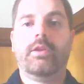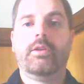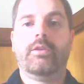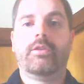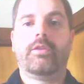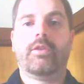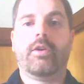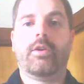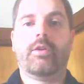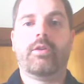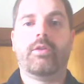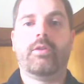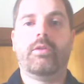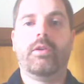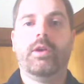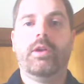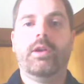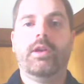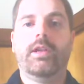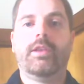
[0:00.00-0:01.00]

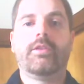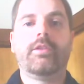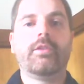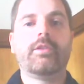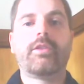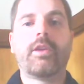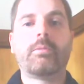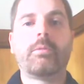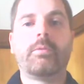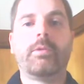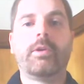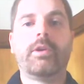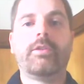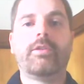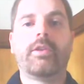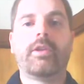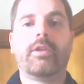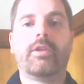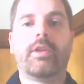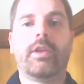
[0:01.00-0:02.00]
So it's a type of
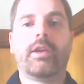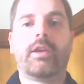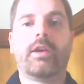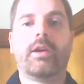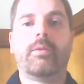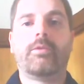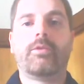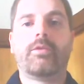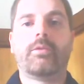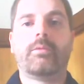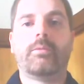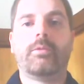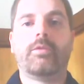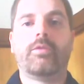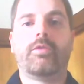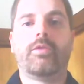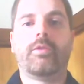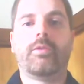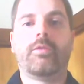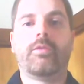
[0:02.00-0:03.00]
place that, that comes from,
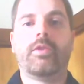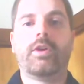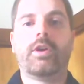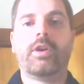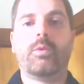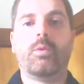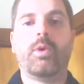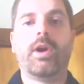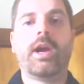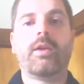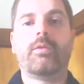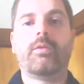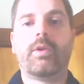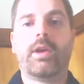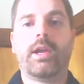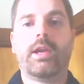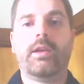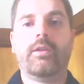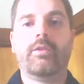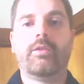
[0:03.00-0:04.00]
from a very wide
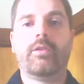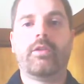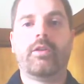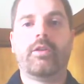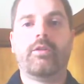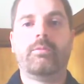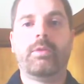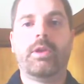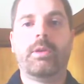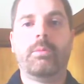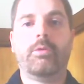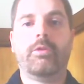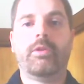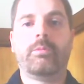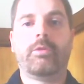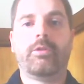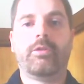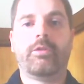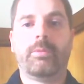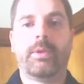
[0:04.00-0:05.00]
range of people
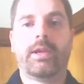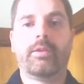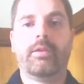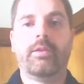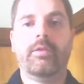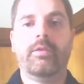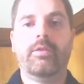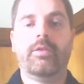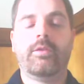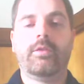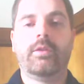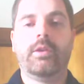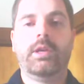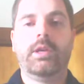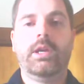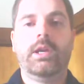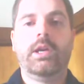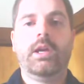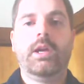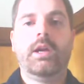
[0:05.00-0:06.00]
and perspectives.
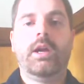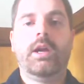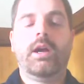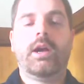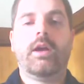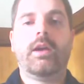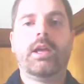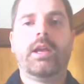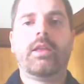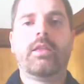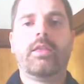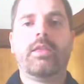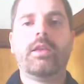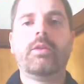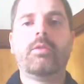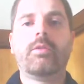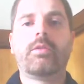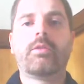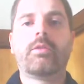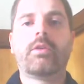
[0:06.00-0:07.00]
Uh, and I
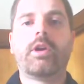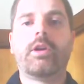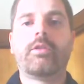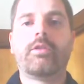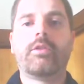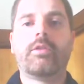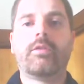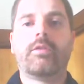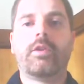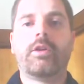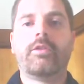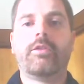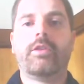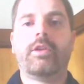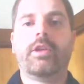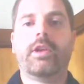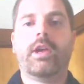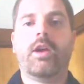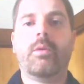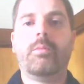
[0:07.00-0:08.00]
think with regard to
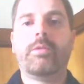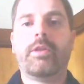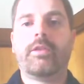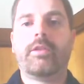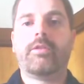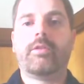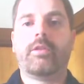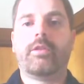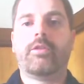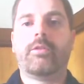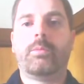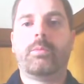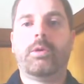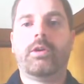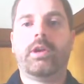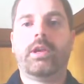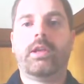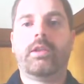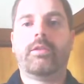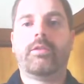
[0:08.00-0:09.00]
diversity, I hope that's your
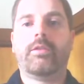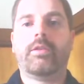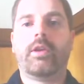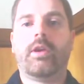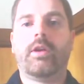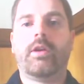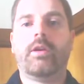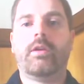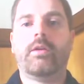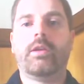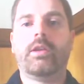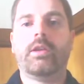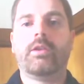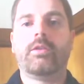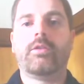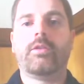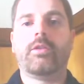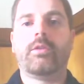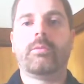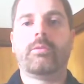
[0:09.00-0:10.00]
experience uh,
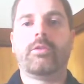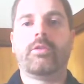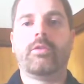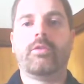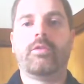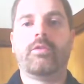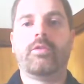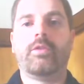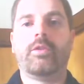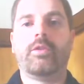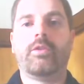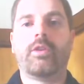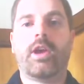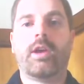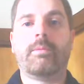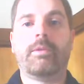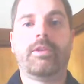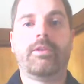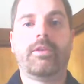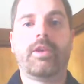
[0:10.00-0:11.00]
in terms of your
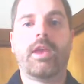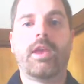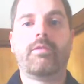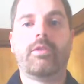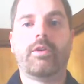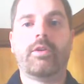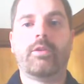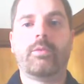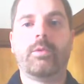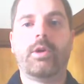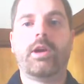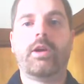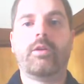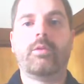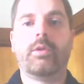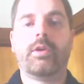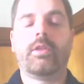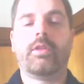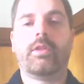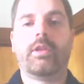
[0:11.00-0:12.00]
time at Xavier as
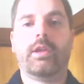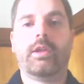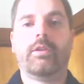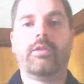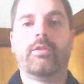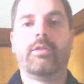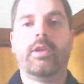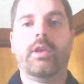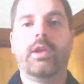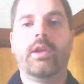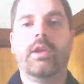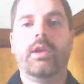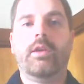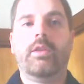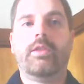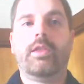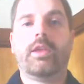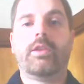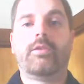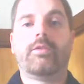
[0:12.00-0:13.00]
well. One of the things
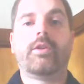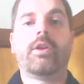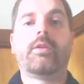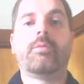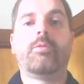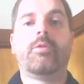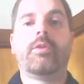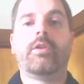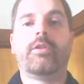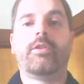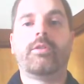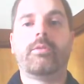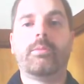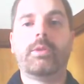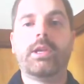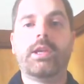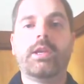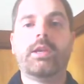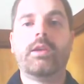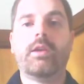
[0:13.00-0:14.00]
that's very important to
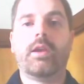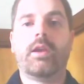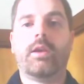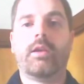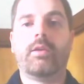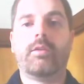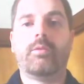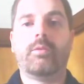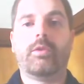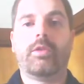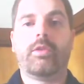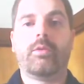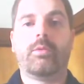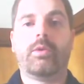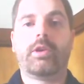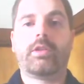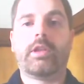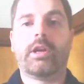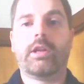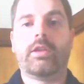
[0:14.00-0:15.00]
me uh, with the
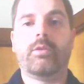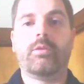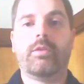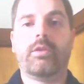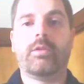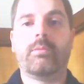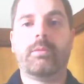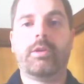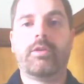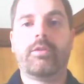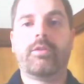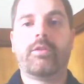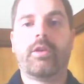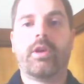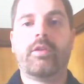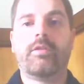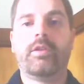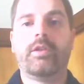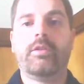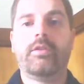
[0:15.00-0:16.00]
work that I do with the admissions
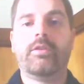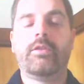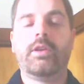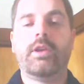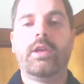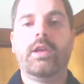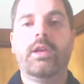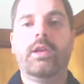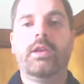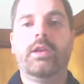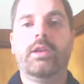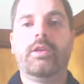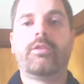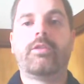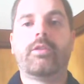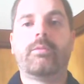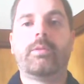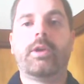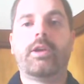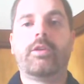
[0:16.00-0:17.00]
office is
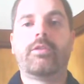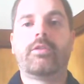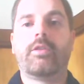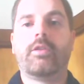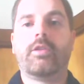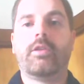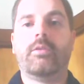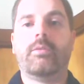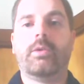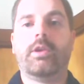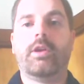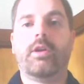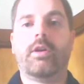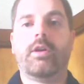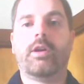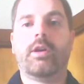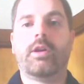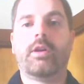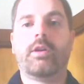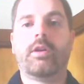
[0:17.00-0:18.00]
to make sure that we
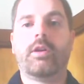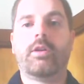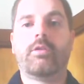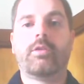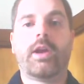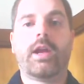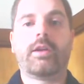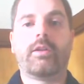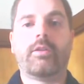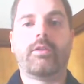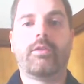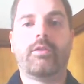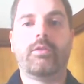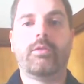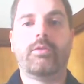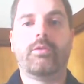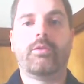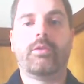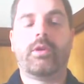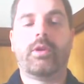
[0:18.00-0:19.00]
are attracting
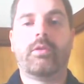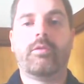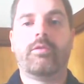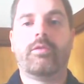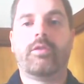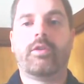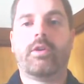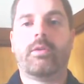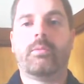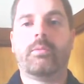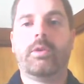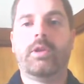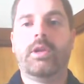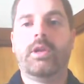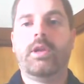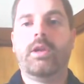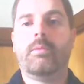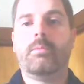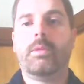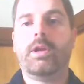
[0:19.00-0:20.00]
students who come from
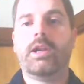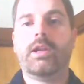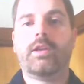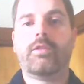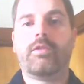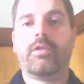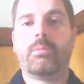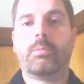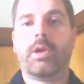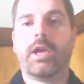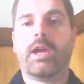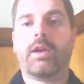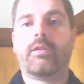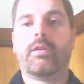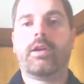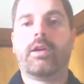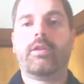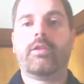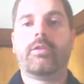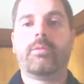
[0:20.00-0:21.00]
many different
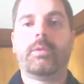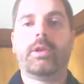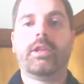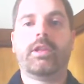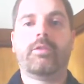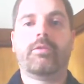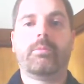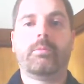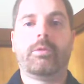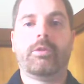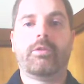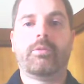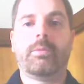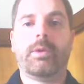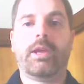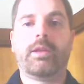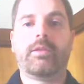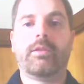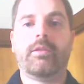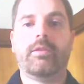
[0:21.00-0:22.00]
backgrounds, many different
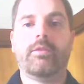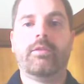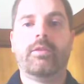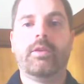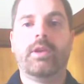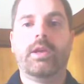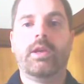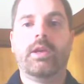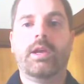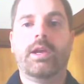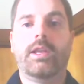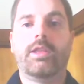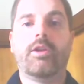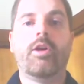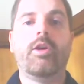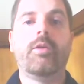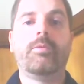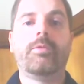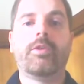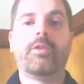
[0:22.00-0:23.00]
perspectives, in the
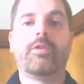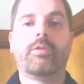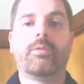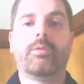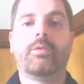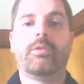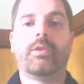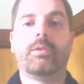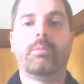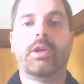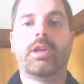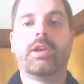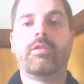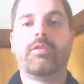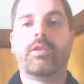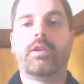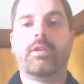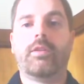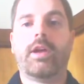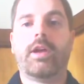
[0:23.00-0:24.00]
hopes that you really
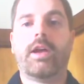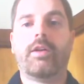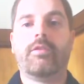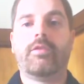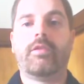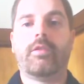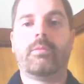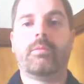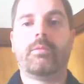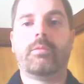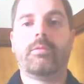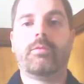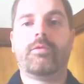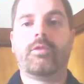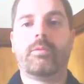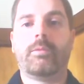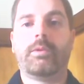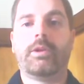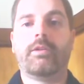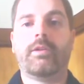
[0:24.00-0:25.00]
benefit a lot from
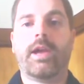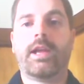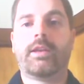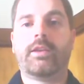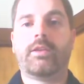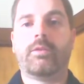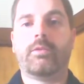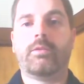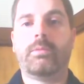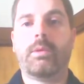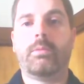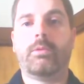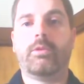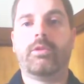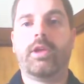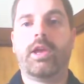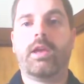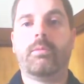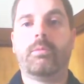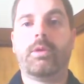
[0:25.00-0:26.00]
from interacting with people
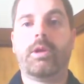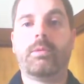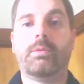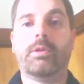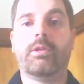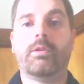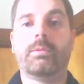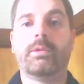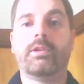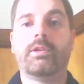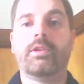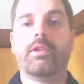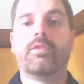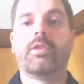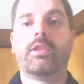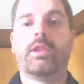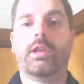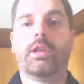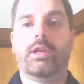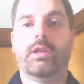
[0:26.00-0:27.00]
that might be a little bit
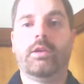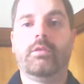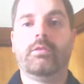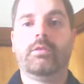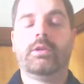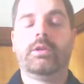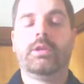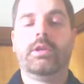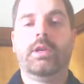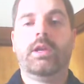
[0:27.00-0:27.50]
different than you.